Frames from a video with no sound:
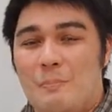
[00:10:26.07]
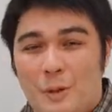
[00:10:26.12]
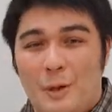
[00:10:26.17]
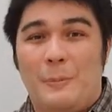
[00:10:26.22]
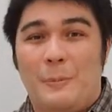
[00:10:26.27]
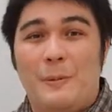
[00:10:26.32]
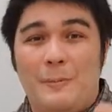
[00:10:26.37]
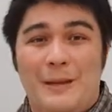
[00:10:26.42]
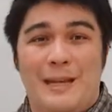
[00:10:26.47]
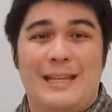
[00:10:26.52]

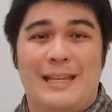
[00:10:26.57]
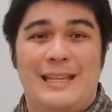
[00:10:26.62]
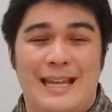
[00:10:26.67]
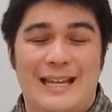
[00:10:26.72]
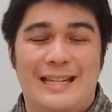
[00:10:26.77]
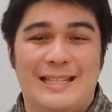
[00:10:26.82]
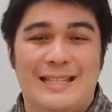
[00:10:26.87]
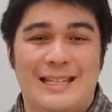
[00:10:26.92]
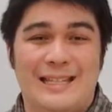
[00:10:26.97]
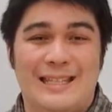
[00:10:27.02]
burp up any
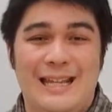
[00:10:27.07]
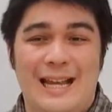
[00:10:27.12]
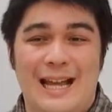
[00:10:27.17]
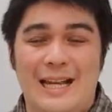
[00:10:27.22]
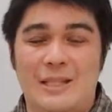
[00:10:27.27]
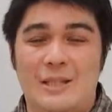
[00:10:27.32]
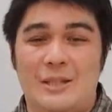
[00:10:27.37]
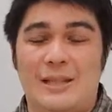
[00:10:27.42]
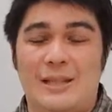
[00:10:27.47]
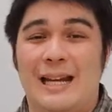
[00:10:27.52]
excess
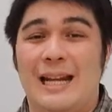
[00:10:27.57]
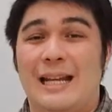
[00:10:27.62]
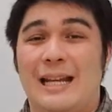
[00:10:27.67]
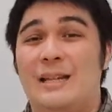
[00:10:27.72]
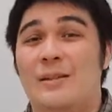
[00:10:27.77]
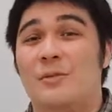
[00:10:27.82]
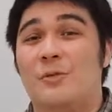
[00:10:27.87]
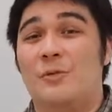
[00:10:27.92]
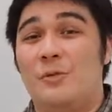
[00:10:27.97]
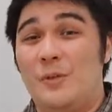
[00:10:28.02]
gas so that I
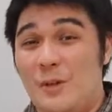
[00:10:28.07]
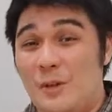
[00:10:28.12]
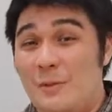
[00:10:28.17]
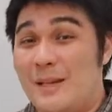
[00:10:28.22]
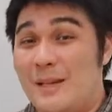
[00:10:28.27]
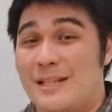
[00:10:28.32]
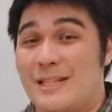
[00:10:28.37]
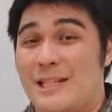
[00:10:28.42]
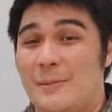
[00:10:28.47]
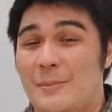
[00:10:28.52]
can
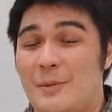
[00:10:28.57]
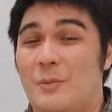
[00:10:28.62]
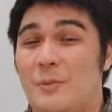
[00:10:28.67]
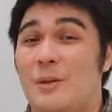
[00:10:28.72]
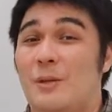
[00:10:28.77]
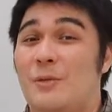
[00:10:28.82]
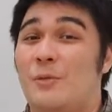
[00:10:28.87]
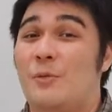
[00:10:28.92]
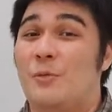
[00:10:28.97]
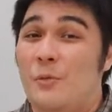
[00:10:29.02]
fill my
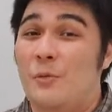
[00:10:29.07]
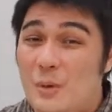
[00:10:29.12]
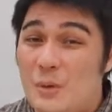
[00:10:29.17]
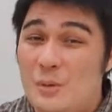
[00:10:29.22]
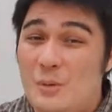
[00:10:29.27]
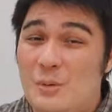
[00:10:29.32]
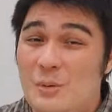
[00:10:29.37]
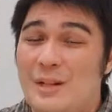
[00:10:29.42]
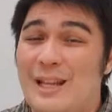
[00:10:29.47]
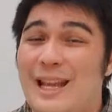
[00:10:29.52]
stomach with
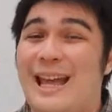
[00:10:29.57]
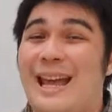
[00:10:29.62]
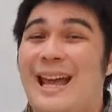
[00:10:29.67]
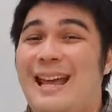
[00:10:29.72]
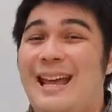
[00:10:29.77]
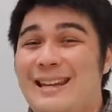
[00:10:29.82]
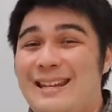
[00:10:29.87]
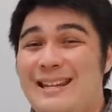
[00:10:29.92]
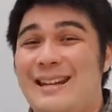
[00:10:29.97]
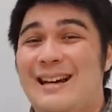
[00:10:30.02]
food
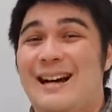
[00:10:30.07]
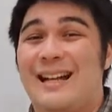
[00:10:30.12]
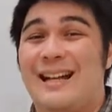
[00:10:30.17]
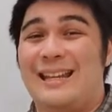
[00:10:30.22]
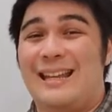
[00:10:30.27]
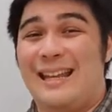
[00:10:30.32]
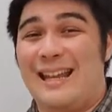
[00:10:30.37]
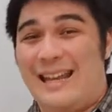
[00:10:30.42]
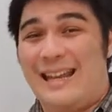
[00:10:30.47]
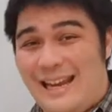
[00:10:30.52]
and
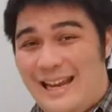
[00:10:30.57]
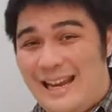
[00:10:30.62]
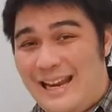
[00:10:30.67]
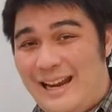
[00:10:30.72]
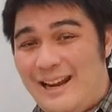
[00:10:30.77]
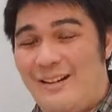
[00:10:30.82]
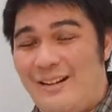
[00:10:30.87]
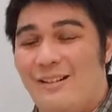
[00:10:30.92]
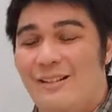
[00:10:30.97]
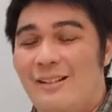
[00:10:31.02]
not
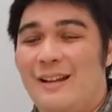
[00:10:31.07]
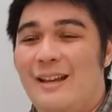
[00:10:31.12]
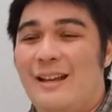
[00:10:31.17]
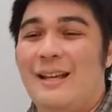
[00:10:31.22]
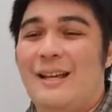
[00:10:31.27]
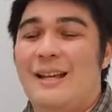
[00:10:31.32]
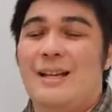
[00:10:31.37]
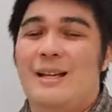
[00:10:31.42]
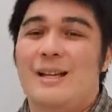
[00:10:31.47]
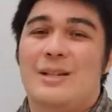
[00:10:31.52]
air.
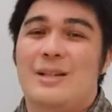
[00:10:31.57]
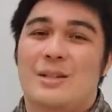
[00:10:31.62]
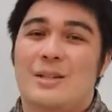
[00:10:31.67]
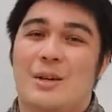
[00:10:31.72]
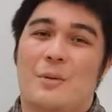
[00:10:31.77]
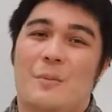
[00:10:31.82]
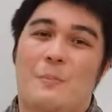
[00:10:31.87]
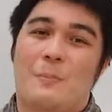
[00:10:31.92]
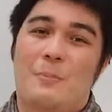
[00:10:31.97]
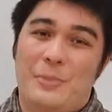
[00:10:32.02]

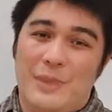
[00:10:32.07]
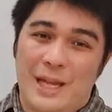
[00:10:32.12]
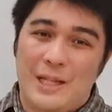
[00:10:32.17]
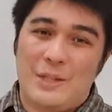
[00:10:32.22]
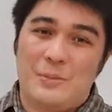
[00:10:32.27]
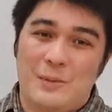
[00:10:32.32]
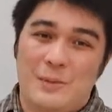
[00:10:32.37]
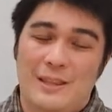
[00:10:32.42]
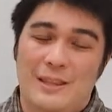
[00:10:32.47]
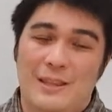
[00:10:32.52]
So
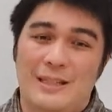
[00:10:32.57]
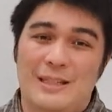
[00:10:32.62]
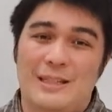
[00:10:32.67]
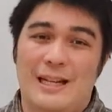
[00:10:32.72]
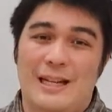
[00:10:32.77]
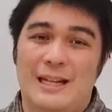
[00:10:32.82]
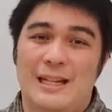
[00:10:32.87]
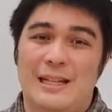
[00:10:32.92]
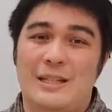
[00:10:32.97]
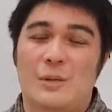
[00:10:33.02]
that's one of the things
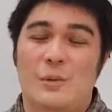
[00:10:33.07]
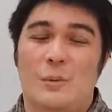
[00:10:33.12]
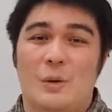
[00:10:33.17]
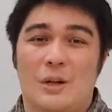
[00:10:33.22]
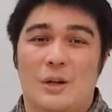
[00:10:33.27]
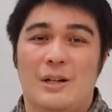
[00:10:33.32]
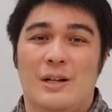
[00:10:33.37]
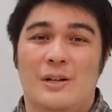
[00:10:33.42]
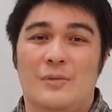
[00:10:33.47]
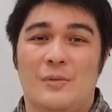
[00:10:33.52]
that I need to
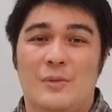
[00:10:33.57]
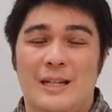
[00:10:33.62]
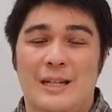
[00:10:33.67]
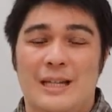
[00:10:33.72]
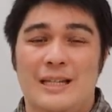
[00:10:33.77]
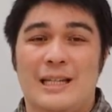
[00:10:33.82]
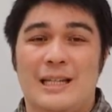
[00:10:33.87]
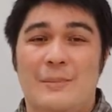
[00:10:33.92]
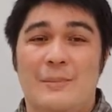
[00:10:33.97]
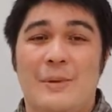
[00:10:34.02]
work on for
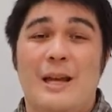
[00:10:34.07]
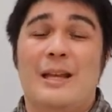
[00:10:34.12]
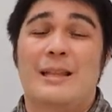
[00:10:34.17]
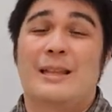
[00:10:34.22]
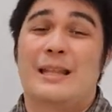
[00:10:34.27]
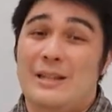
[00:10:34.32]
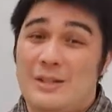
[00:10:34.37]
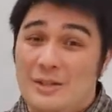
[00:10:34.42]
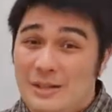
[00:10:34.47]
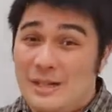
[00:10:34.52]
next time.
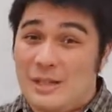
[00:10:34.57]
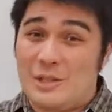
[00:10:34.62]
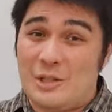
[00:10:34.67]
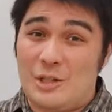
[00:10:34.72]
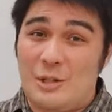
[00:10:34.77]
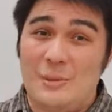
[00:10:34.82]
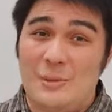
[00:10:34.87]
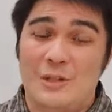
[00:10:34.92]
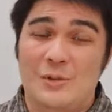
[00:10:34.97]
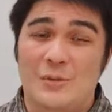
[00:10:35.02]
Thank you guys
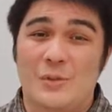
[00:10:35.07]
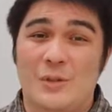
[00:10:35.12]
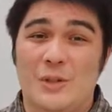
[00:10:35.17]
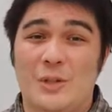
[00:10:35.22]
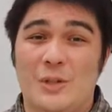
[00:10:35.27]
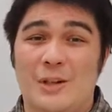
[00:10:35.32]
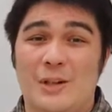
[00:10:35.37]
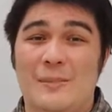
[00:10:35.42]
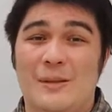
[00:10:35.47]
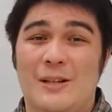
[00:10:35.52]
so much for
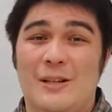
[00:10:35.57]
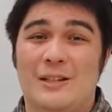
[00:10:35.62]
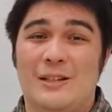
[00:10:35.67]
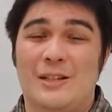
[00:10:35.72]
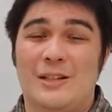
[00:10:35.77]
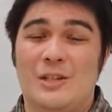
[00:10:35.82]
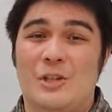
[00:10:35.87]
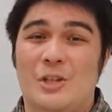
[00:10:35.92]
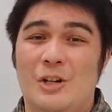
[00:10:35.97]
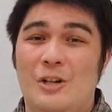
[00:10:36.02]
joining me
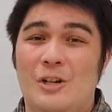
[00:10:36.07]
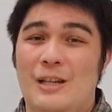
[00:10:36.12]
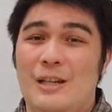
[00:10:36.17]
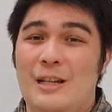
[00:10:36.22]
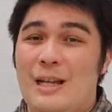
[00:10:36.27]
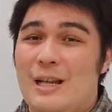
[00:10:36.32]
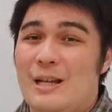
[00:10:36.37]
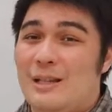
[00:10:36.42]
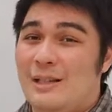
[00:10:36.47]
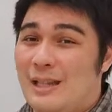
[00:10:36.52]
on this
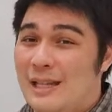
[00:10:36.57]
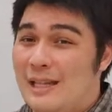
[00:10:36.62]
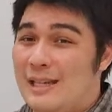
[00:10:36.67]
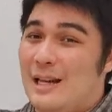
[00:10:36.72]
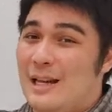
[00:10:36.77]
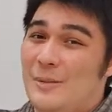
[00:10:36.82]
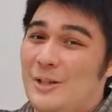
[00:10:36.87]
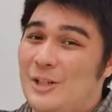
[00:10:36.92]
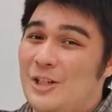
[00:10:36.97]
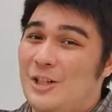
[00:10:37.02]
journey.
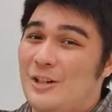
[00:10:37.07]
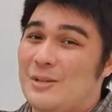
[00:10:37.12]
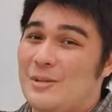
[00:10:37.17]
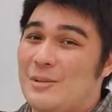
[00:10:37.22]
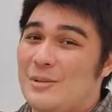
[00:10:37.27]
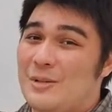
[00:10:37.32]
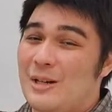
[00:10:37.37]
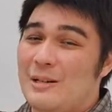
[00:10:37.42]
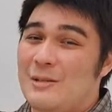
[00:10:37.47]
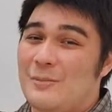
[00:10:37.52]
Like, comment, share, and
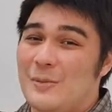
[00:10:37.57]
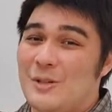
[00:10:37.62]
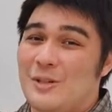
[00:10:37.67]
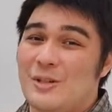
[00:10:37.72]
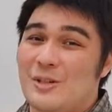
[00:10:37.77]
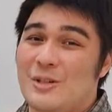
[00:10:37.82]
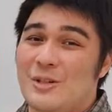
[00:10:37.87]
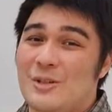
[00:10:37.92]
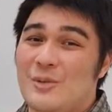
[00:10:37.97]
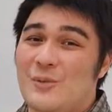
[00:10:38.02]
subscribe to
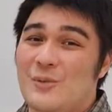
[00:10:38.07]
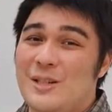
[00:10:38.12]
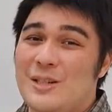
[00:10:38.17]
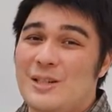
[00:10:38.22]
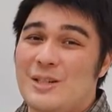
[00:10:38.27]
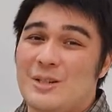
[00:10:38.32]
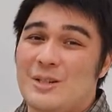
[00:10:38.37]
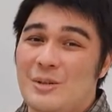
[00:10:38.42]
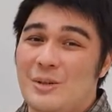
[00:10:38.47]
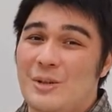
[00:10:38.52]
Mr. Achiu's
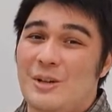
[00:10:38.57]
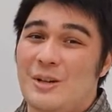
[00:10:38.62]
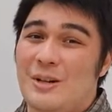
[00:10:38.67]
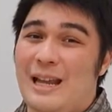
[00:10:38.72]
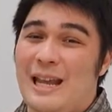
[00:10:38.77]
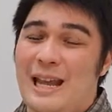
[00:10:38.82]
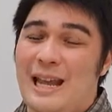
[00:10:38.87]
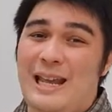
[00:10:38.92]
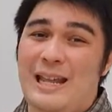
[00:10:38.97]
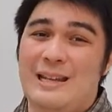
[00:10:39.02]
Physics
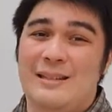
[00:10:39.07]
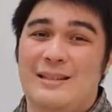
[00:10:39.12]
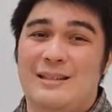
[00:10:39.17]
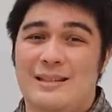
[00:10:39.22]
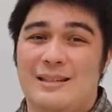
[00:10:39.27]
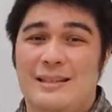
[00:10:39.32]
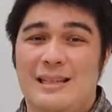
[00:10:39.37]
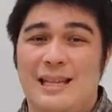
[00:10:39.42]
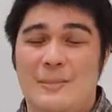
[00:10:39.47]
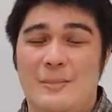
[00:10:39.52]
Corner
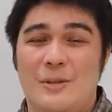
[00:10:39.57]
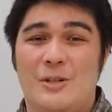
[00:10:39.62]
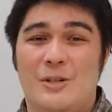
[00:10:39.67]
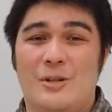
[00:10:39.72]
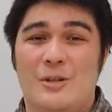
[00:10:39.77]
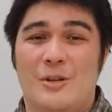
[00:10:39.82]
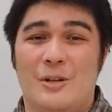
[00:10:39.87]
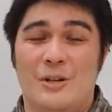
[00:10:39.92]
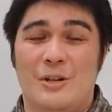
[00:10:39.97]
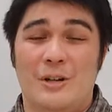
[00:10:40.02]
and
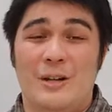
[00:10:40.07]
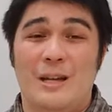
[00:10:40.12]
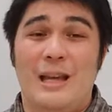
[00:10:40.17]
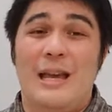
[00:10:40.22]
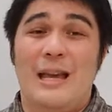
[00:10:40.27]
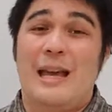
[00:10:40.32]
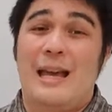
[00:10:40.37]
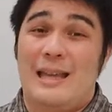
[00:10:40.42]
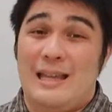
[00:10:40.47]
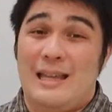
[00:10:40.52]
Chemistry Corner.
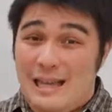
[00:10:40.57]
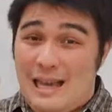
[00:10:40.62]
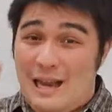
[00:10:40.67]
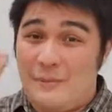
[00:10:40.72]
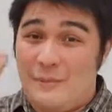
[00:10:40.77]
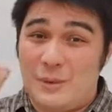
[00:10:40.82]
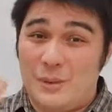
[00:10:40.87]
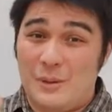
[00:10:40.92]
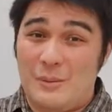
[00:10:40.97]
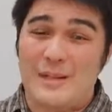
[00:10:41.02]

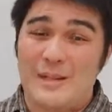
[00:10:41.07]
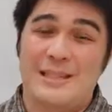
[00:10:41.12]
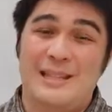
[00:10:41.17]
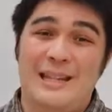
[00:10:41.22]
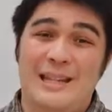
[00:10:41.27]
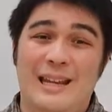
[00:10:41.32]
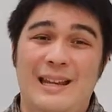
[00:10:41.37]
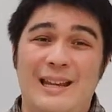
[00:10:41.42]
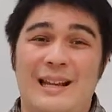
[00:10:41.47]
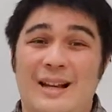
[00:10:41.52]
Have a great rest
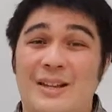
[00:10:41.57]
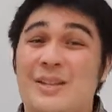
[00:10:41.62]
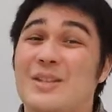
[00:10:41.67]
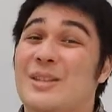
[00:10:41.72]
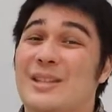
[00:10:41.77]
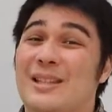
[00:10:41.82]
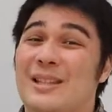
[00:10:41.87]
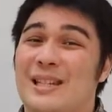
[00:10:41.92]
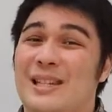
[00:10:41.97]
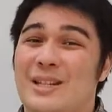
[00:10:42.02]
of the day. I'll
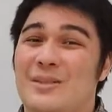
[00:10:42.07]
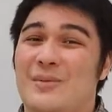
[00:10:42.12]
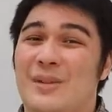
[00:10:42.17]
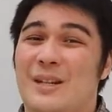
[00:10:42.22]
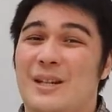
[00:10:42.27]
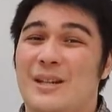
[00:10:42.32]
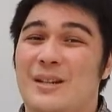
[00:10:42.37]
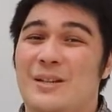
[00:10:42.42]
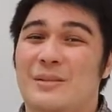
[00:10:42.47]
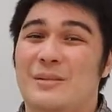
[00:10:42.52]
see you in the next
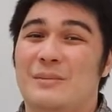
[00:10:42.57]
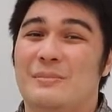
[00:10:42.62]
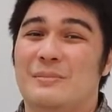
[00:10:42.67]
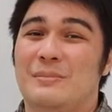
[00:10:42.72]
video.